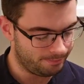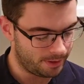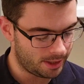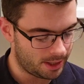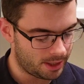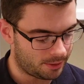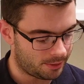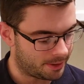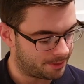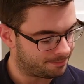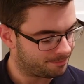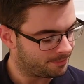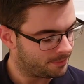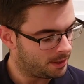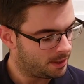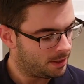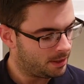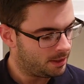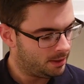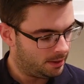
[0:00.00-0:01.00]
anyway,
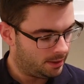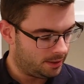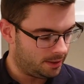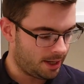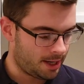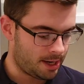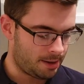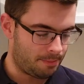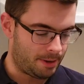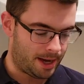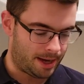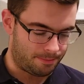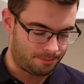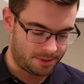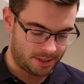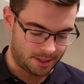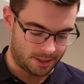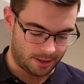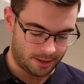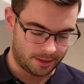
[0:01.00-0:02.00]
not a bad
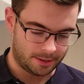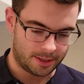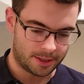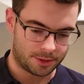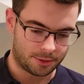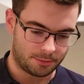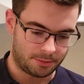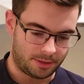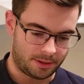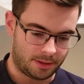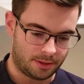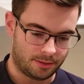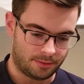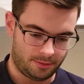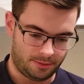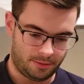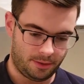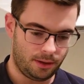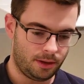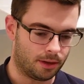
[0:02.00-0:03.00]
beer. This will be,
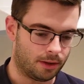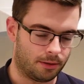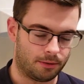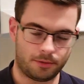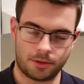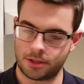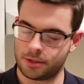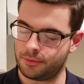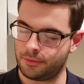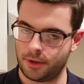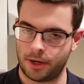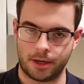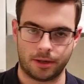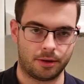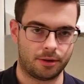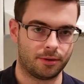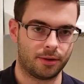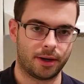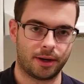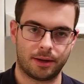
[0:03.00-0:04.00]
you know, just fine
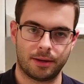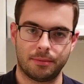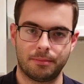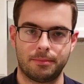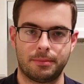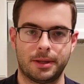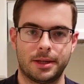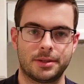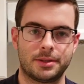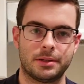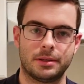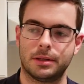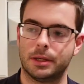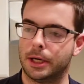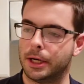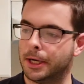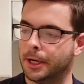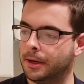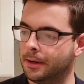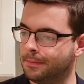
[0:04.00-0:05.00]
to drink,
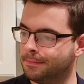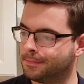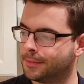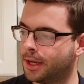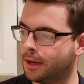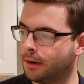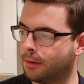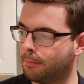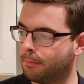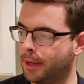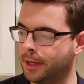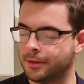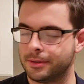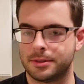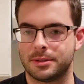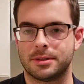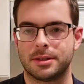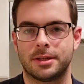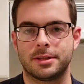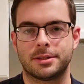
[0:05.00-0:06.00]
pleasant, um, kind of
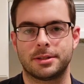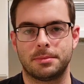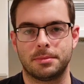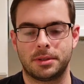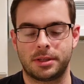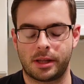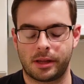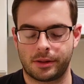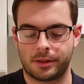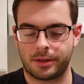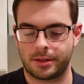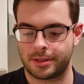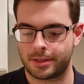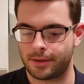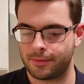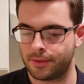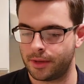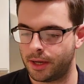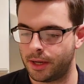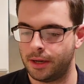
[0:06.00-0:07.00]
balances out some of the other things
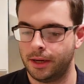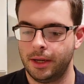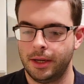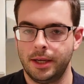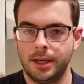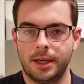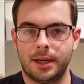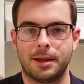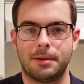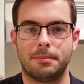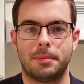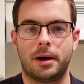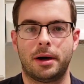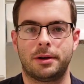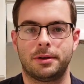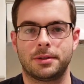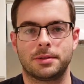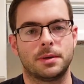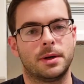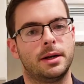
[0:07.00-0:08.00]
I've got in
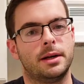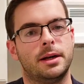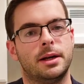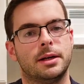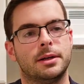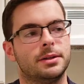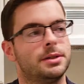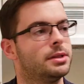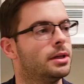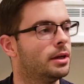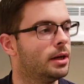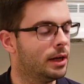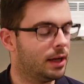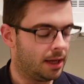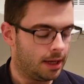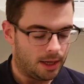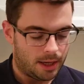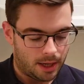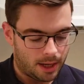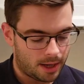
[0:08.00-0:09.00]
bottles right now. So
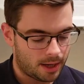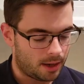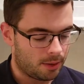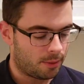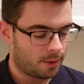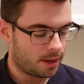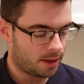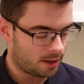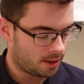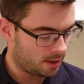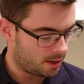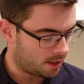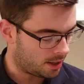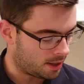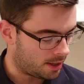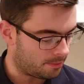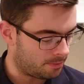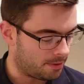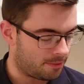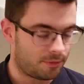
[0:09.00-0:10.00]
Anyway,
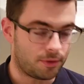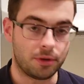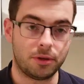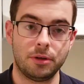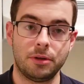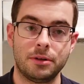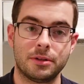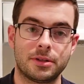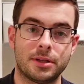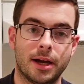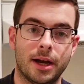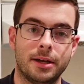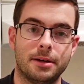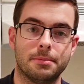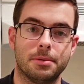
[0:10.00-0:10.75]
um, if you do decide